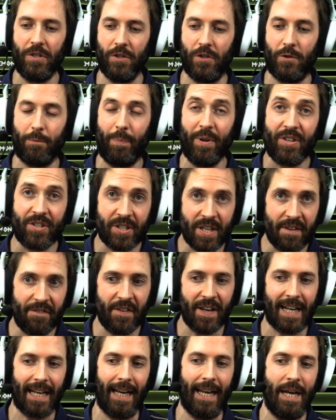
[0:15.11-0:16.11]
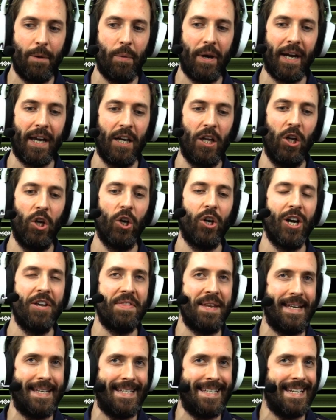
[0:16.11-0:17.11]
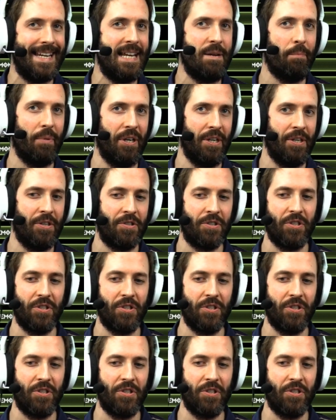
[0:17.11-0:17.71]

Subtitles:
Specifically, we're going to look at the demons.